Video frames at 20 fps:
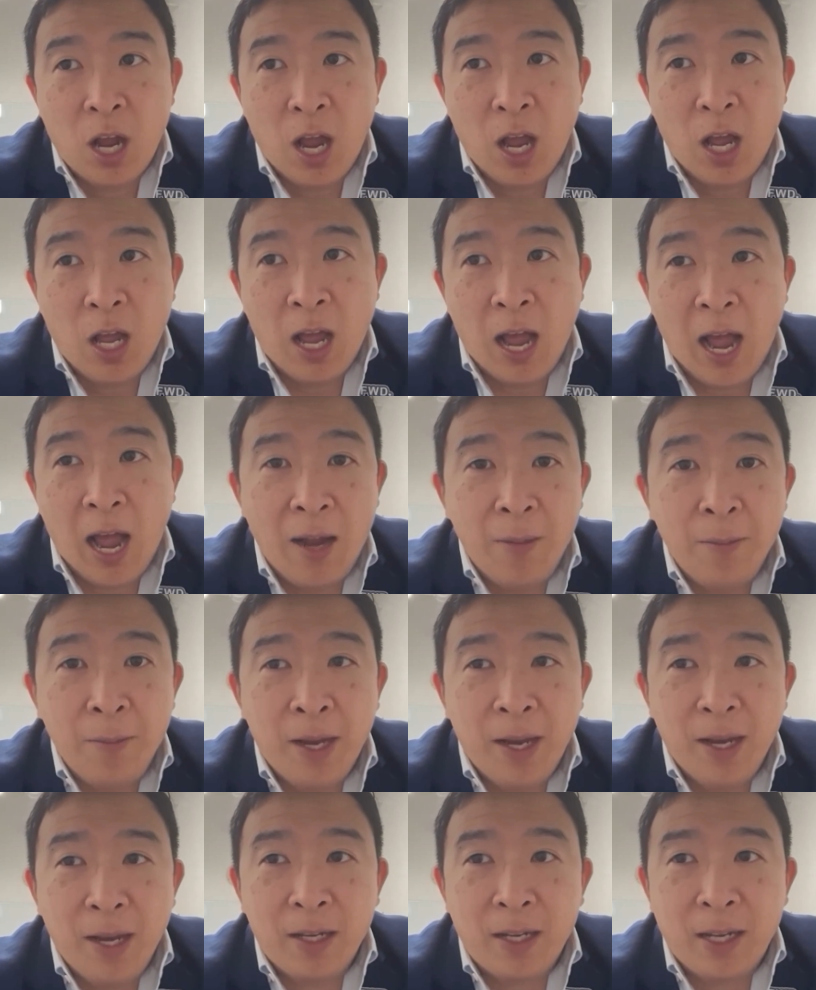I'm
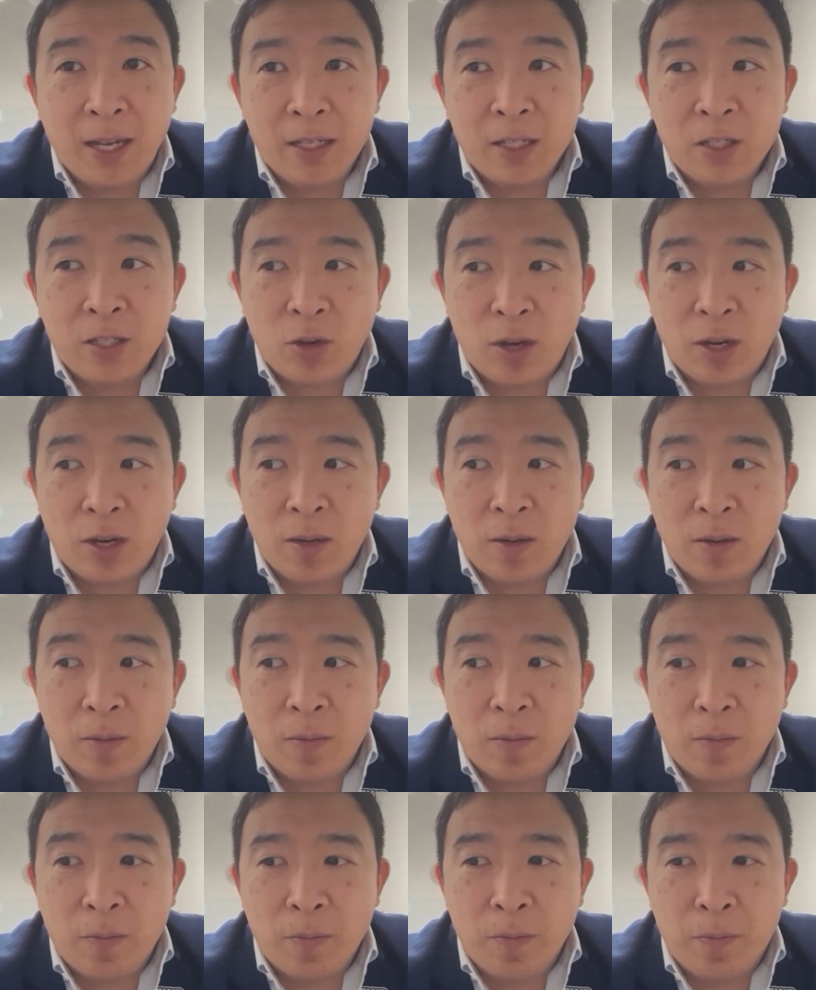not against trying
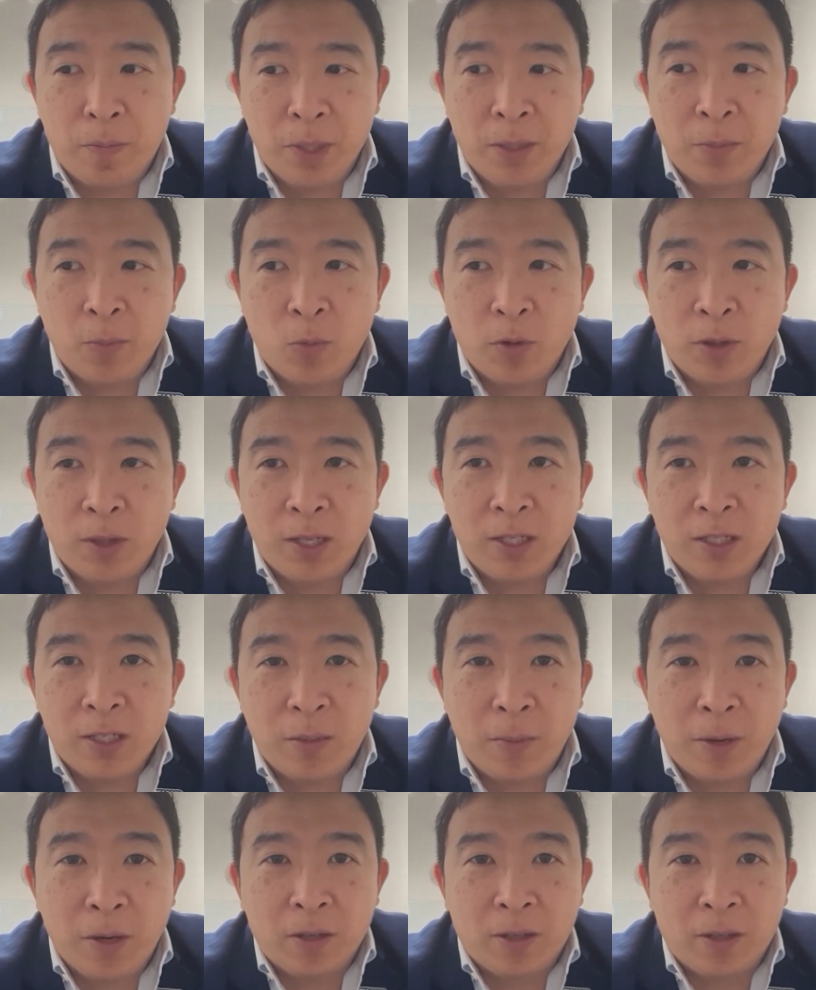to build more things in
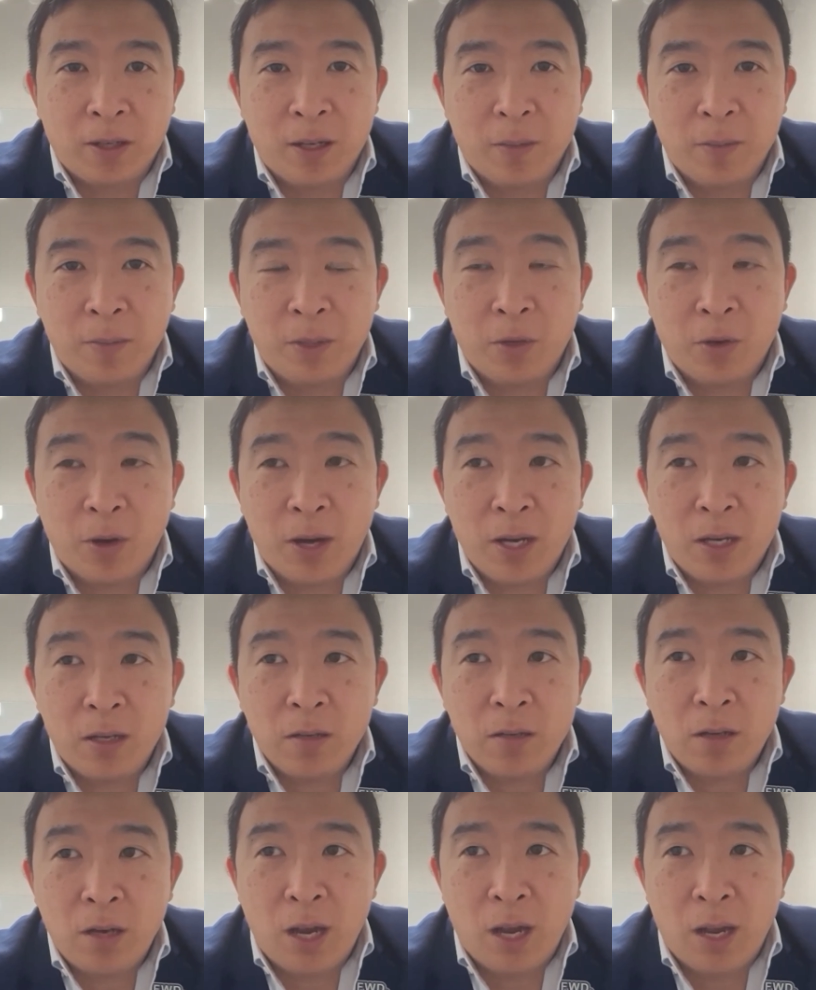America. It'd be great.
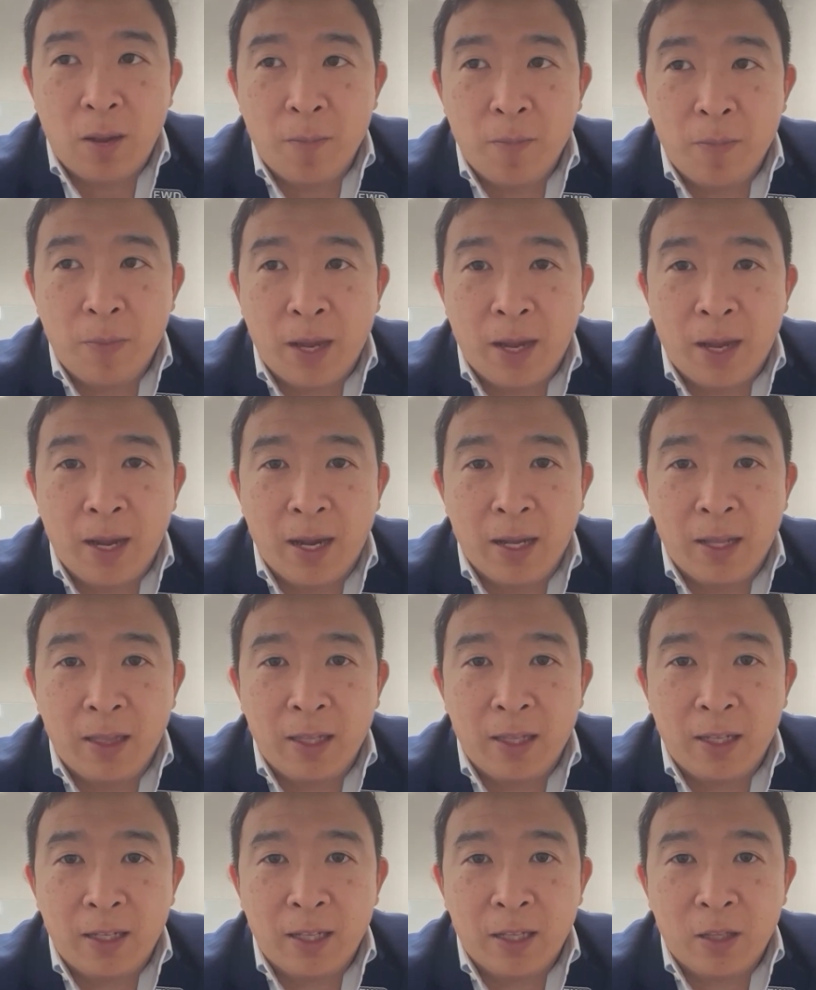I
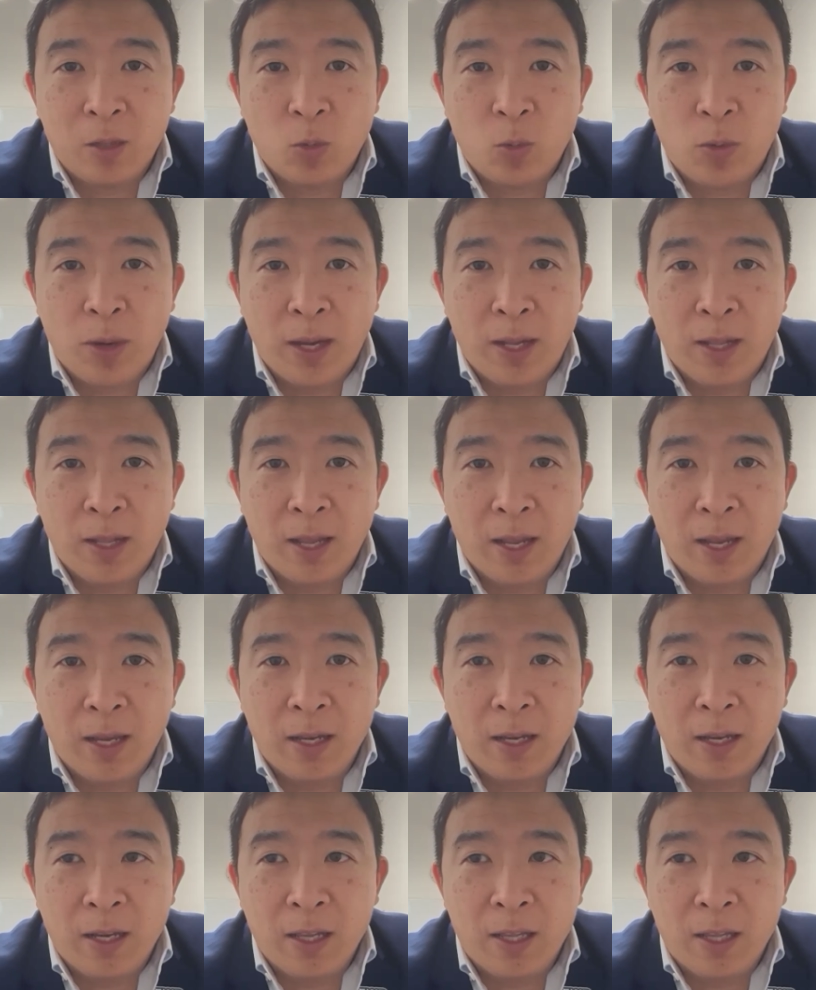think that the way
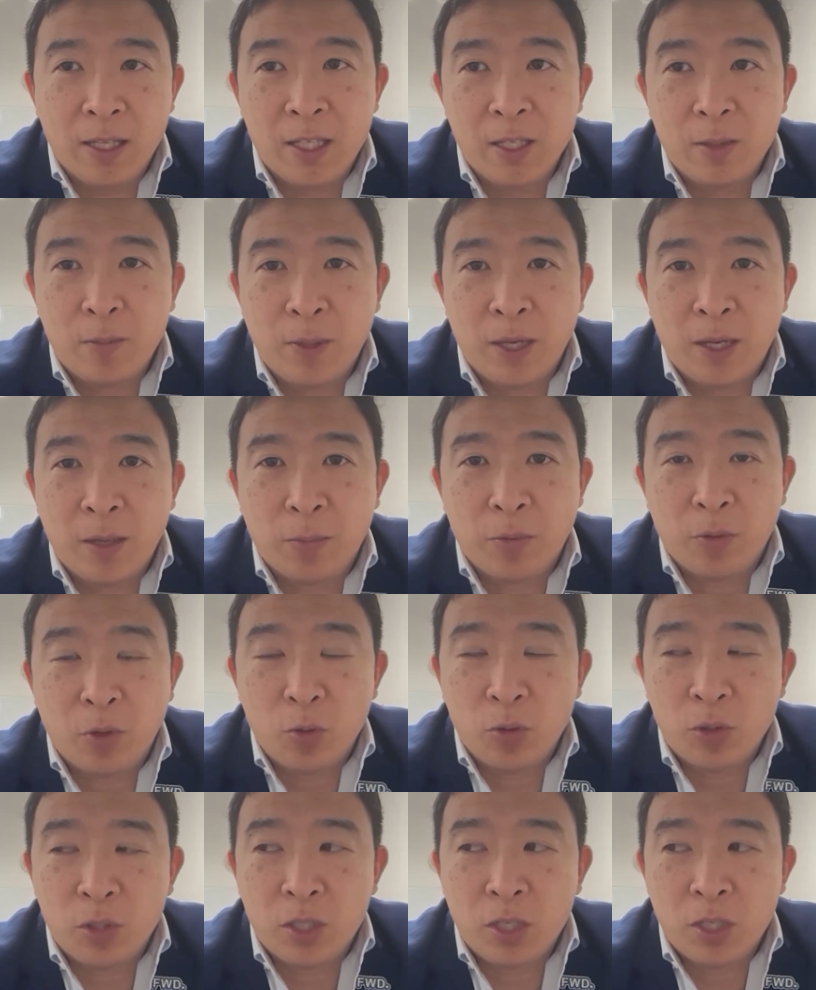that this is being
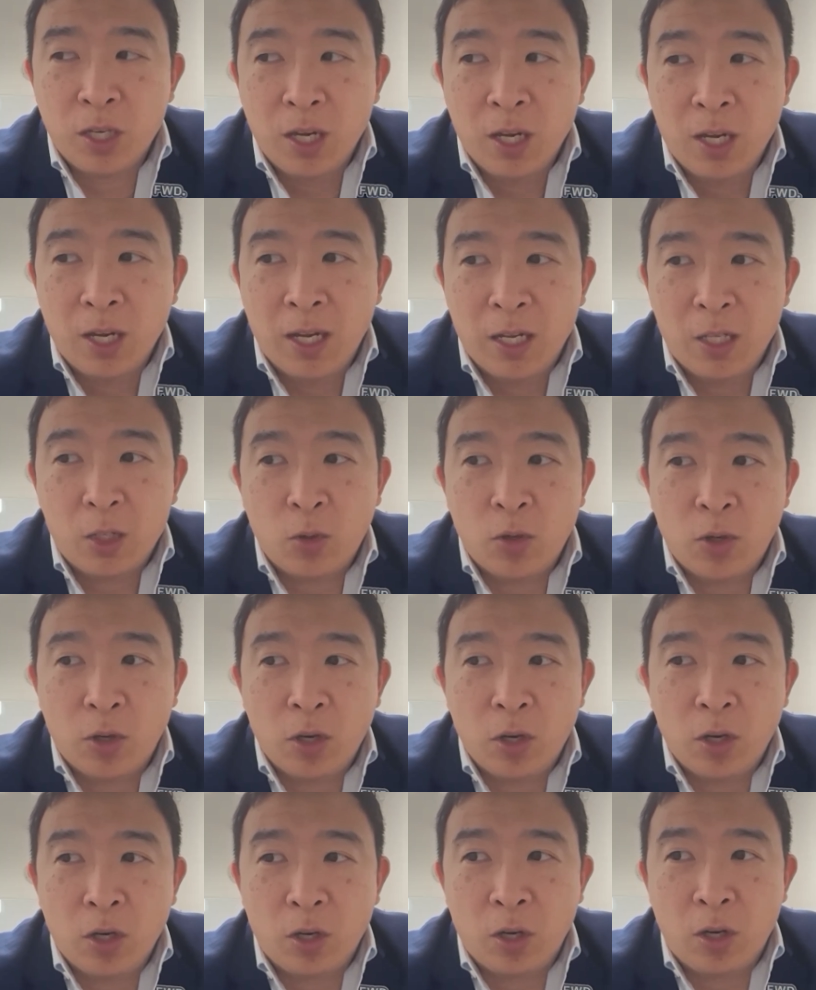approached is going
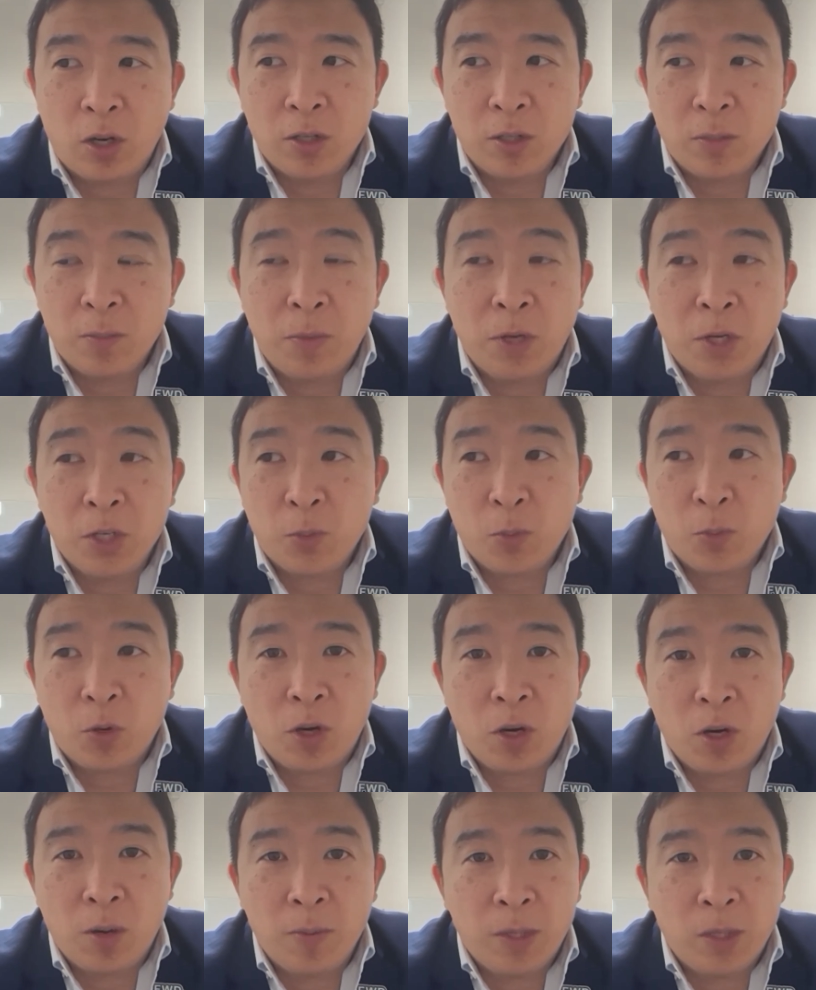to cause much more
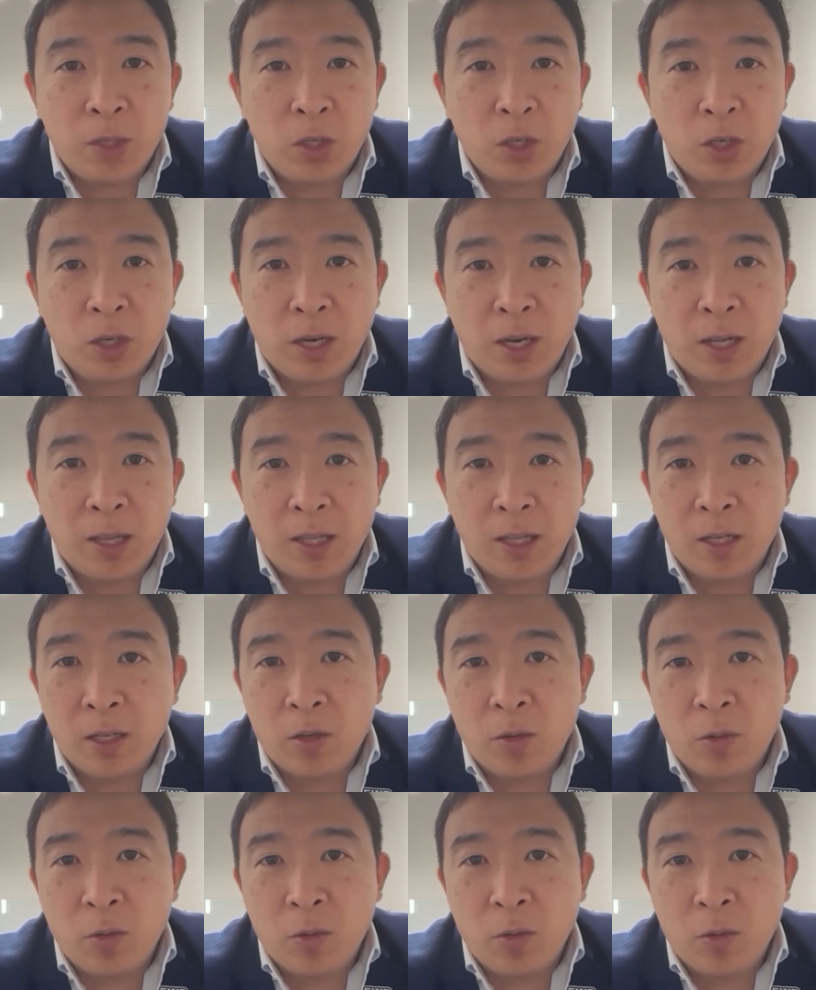harm than good. I think